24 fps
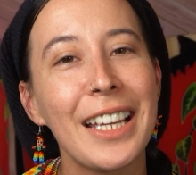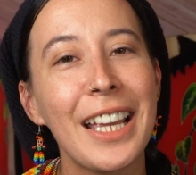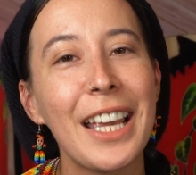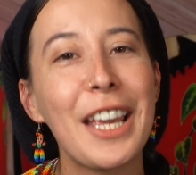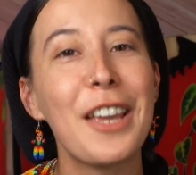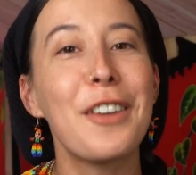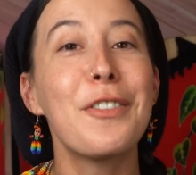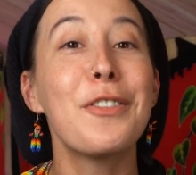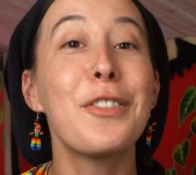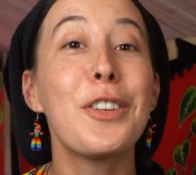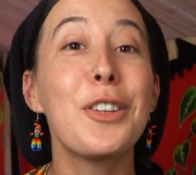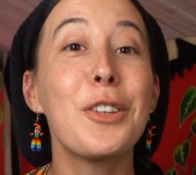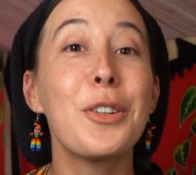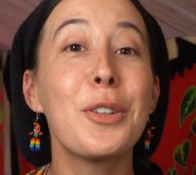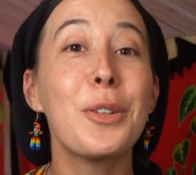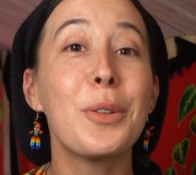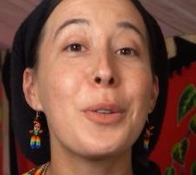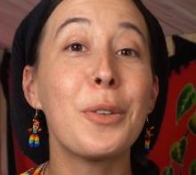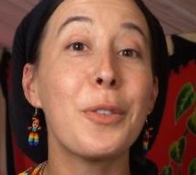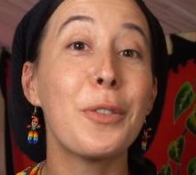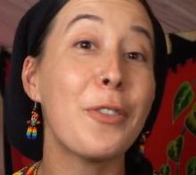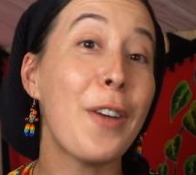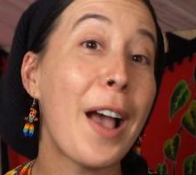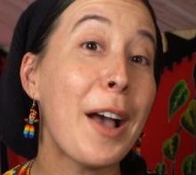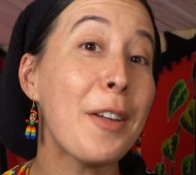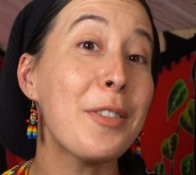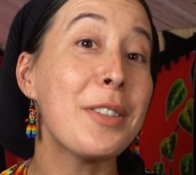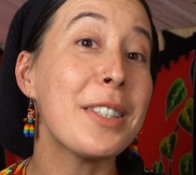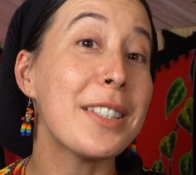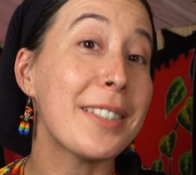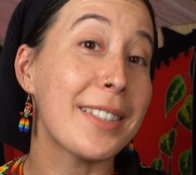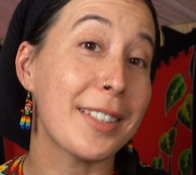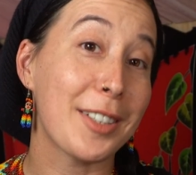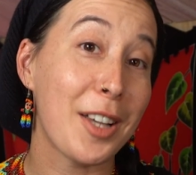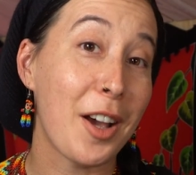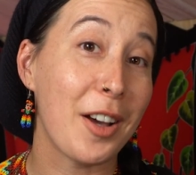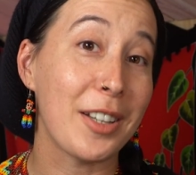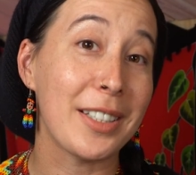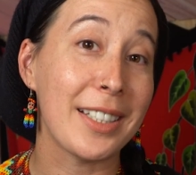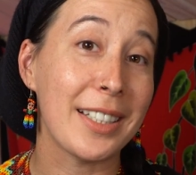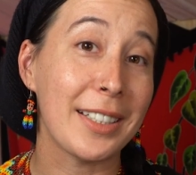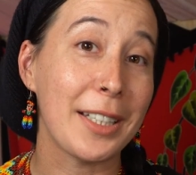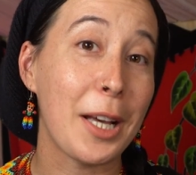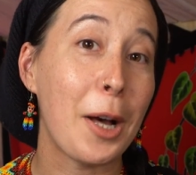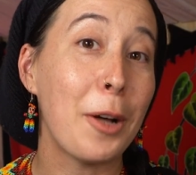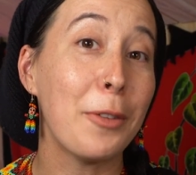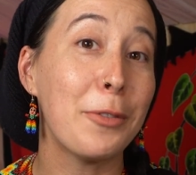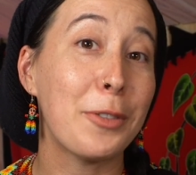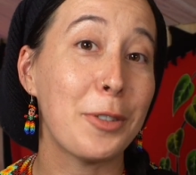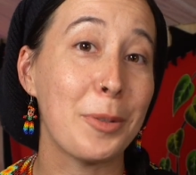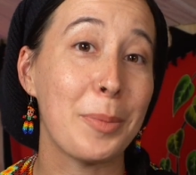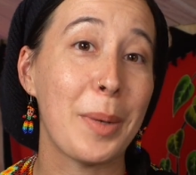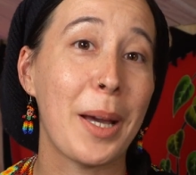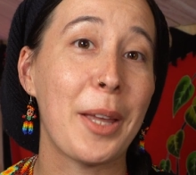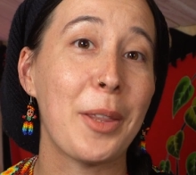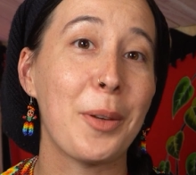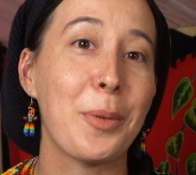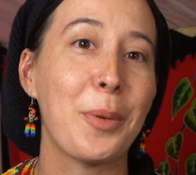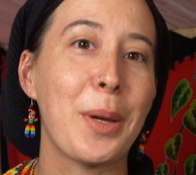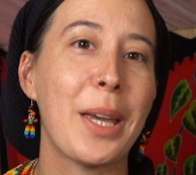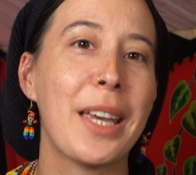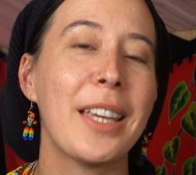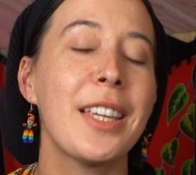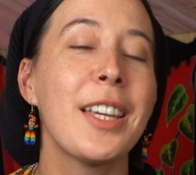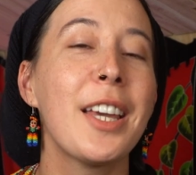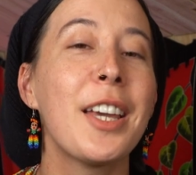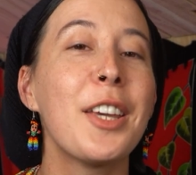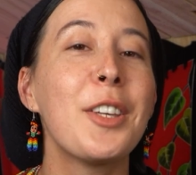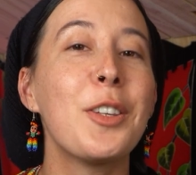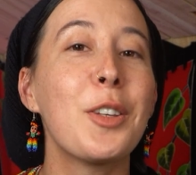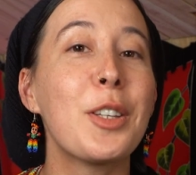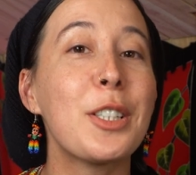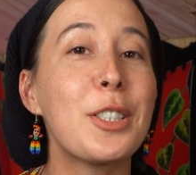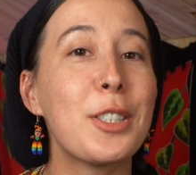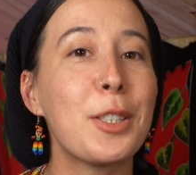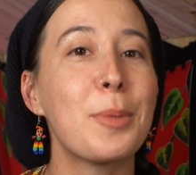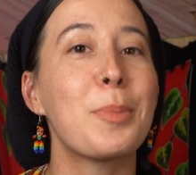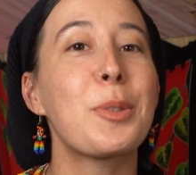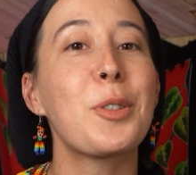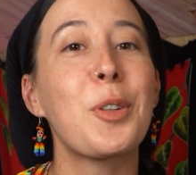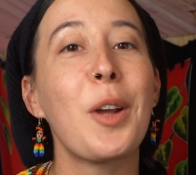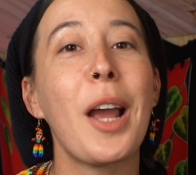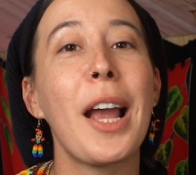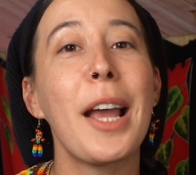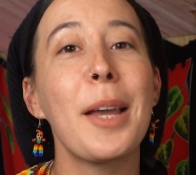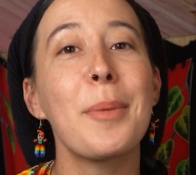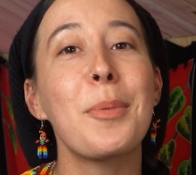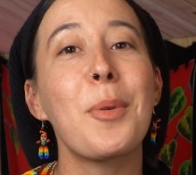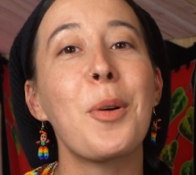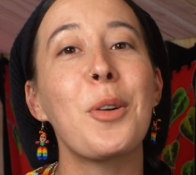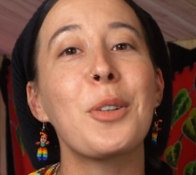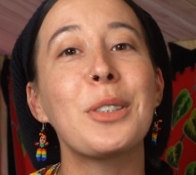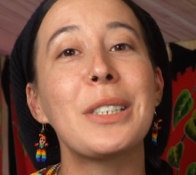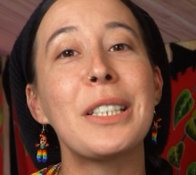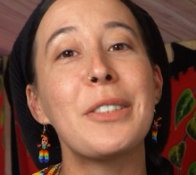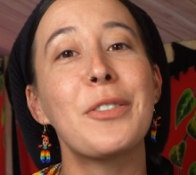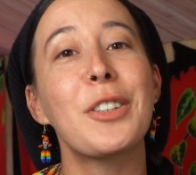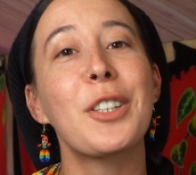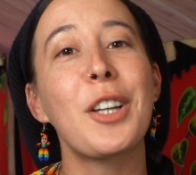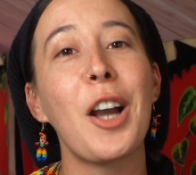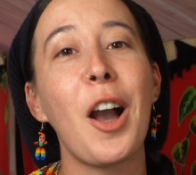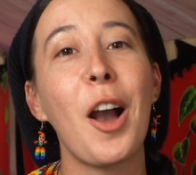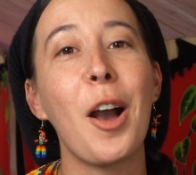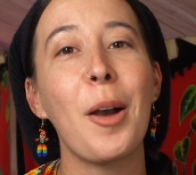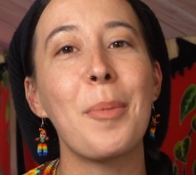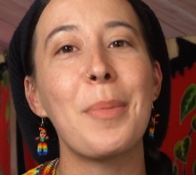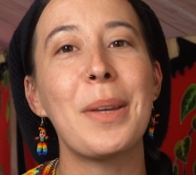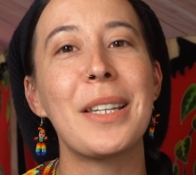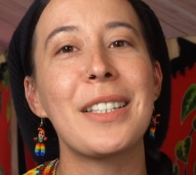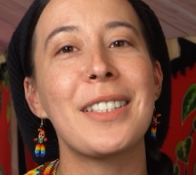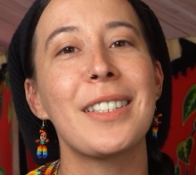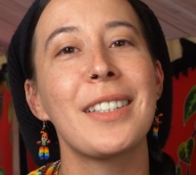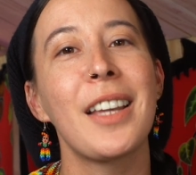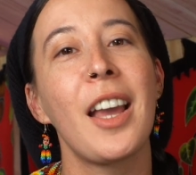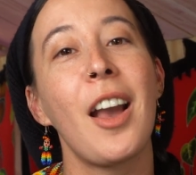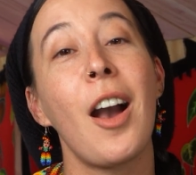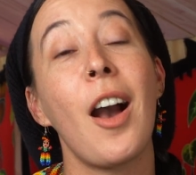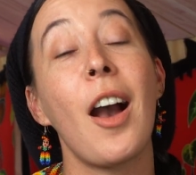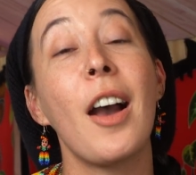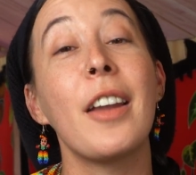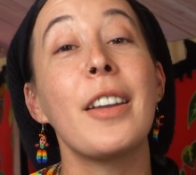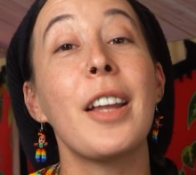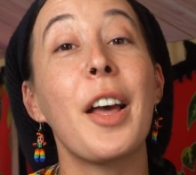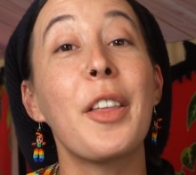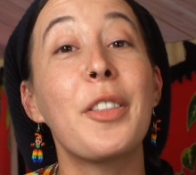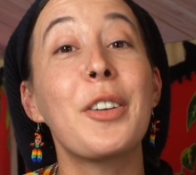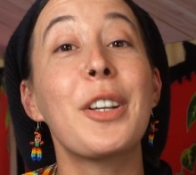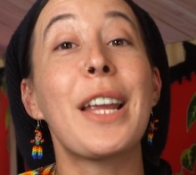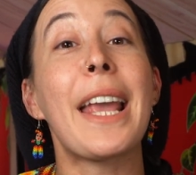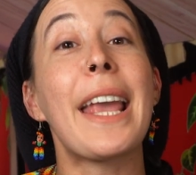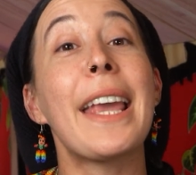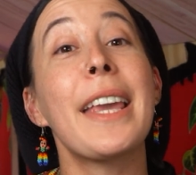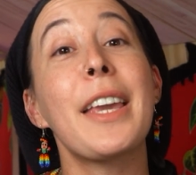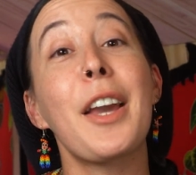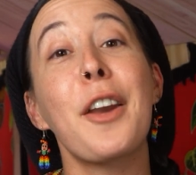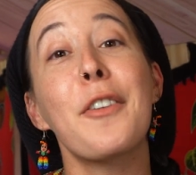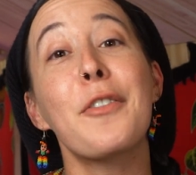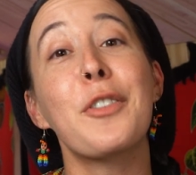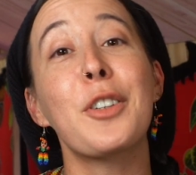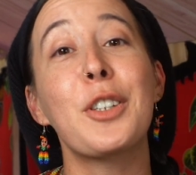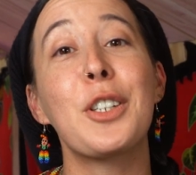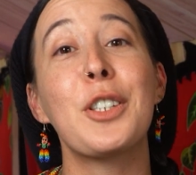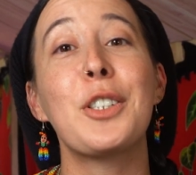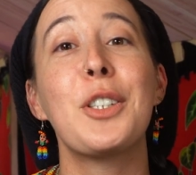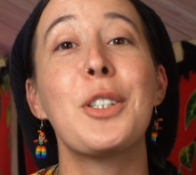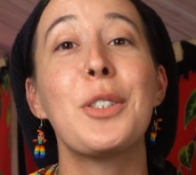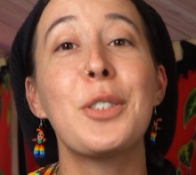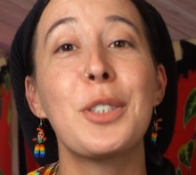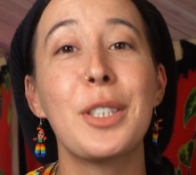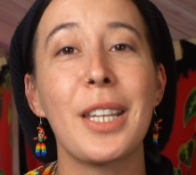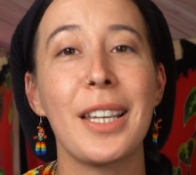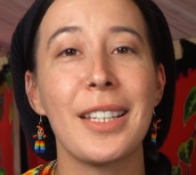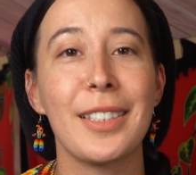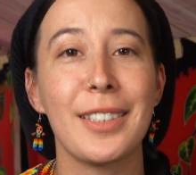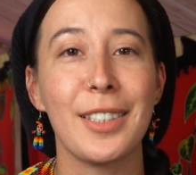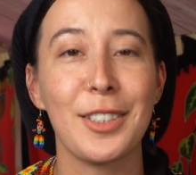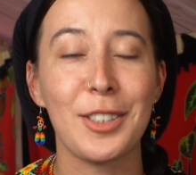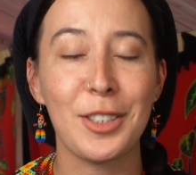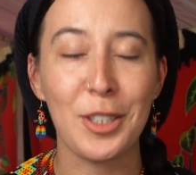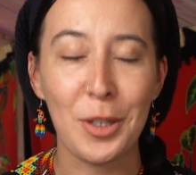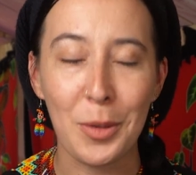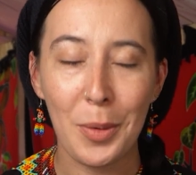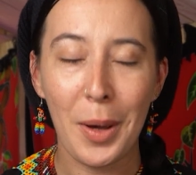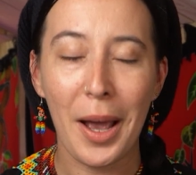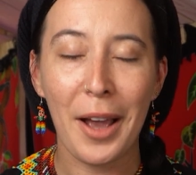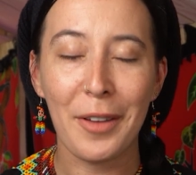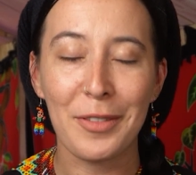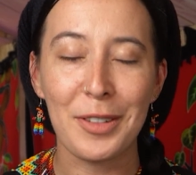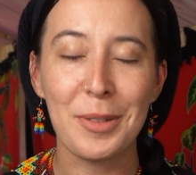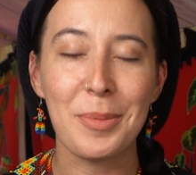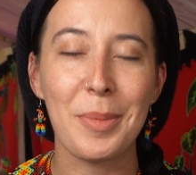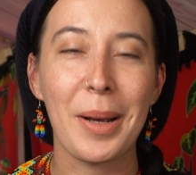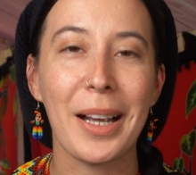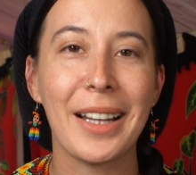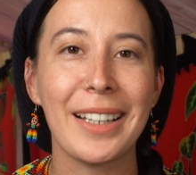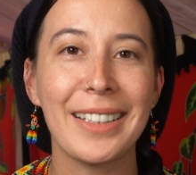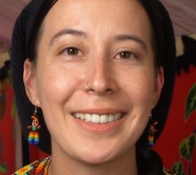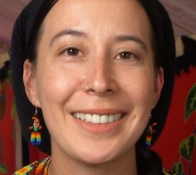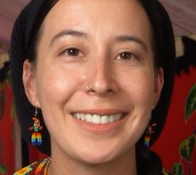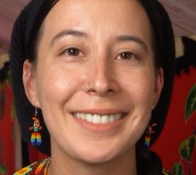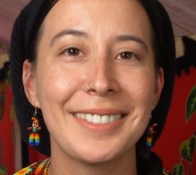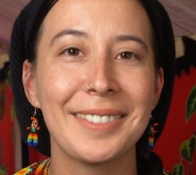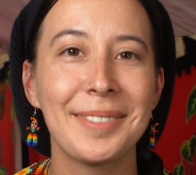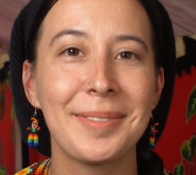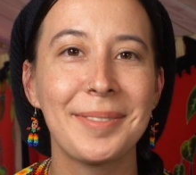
If you found this content helpful, by the way, you can subscribe or leave a comment on other A I for Good use cases you have in mind.